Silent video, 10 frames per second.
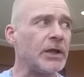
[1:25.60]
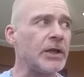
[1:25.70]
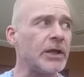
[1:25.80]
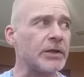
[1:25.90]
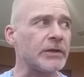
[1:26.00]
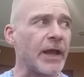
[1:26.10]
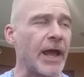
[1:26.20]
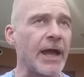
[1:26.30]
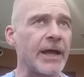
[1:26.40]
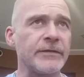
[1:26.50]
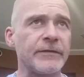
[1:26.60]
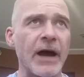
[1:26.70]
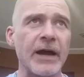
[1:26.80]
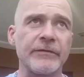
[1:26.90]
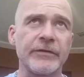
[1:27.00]
it had
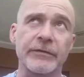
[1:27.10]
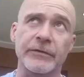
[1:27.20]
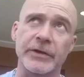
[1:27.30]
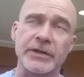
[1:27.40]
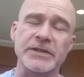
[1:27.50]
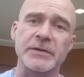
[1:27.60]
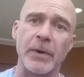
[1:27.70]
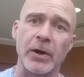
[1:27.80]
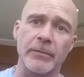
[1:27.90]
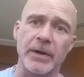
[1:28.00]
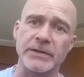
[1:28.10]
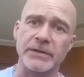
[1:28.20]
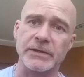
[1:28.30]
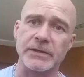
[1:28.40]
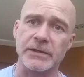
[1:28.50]
five different
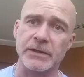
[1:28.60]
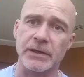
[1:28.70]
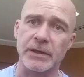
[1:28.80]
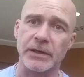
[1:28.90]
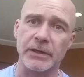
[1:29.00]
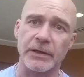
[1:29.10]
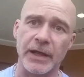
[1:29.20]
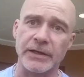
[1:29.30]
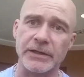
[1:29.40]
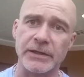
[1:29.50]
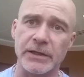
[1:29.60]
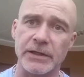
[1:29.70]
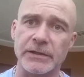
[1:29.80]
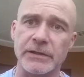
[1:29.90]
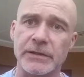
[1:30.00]
experiments uh, that
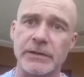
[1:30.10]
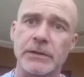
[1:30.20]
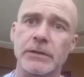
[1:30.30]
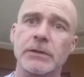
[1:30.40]
it's